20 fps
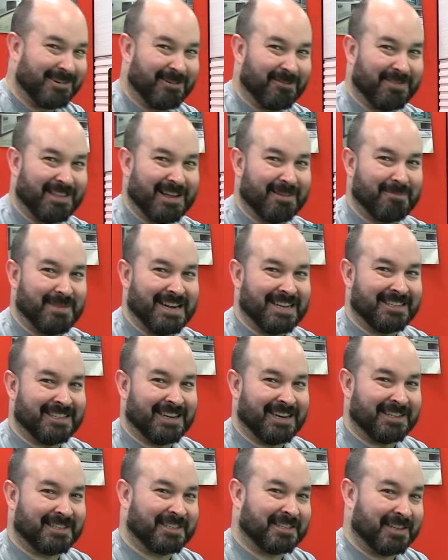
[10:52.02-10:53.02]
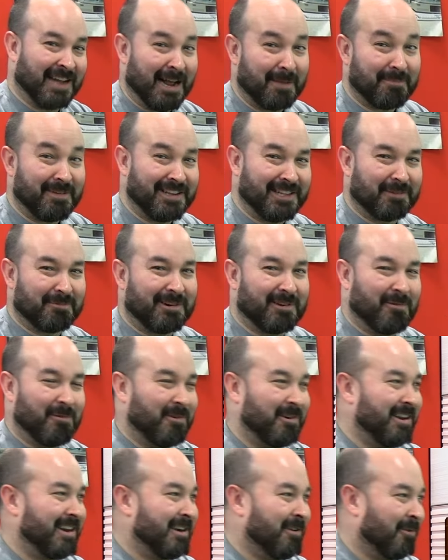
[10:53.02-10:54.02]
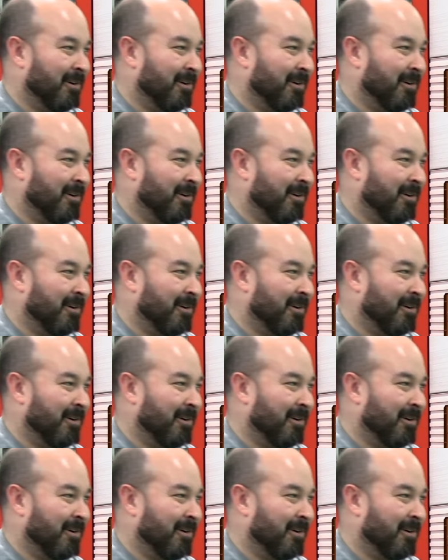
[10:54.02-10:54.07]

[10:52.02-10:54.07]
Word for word: know if that means that it's stopping the recording